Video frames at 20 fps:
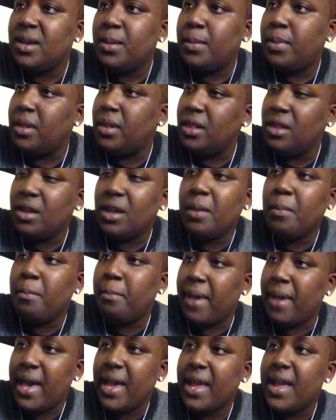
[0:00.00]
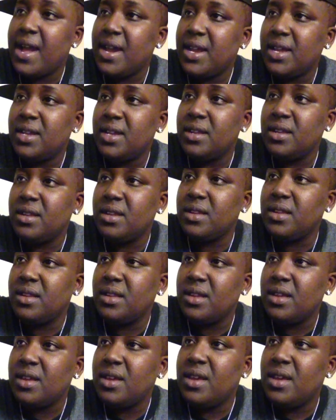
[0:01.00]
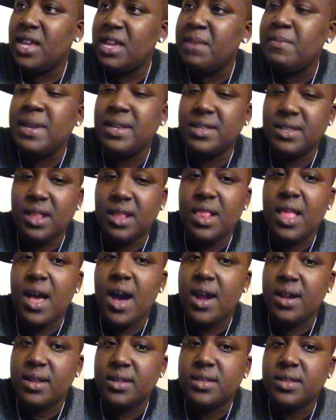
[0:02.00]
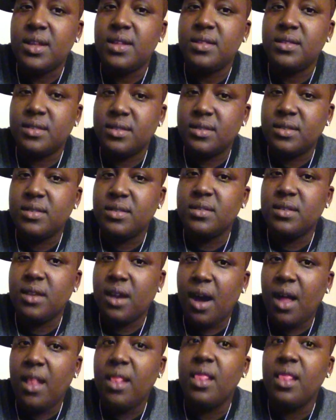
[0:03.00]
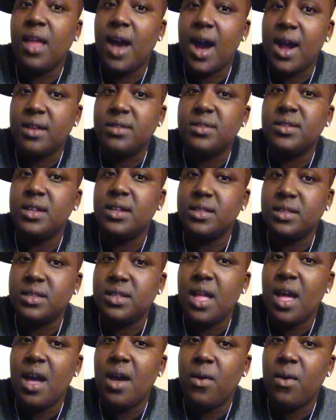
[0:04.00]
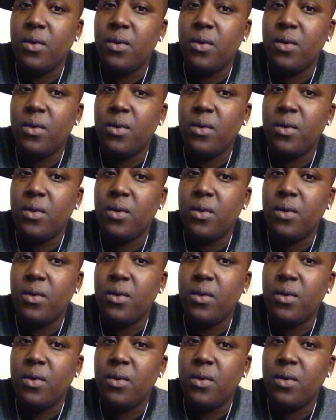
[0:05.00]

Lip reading: But looking back at it, it makes a lot of sense. A lot of sense now.